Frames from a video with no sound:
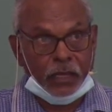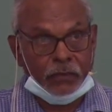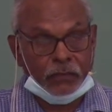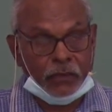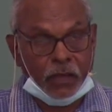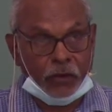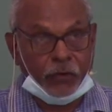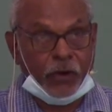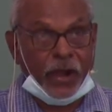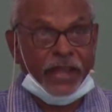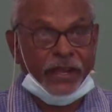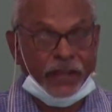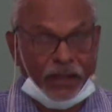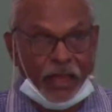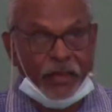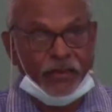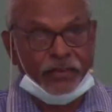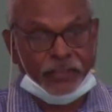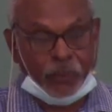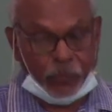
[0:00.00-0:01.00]
grain
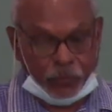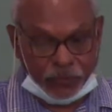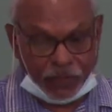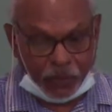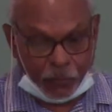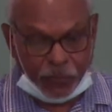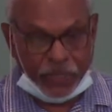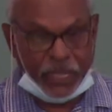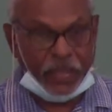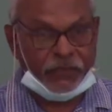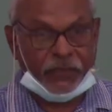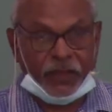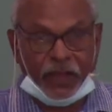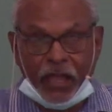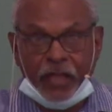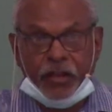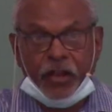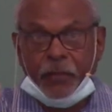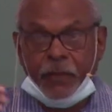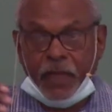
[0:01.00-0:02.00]
loaders that we have to load
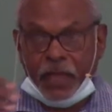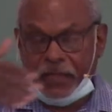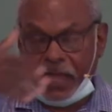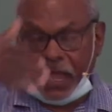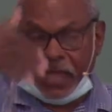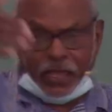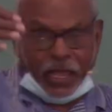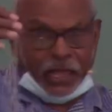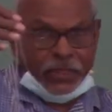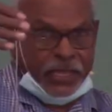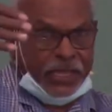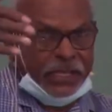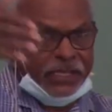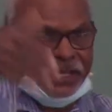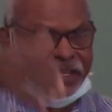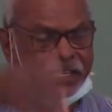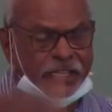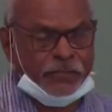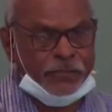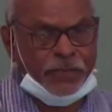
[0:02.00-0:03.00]
up, and they're
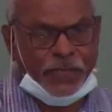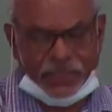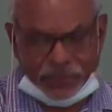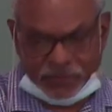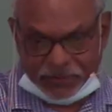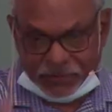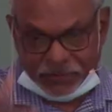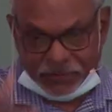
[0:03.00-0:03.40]
nearly as big as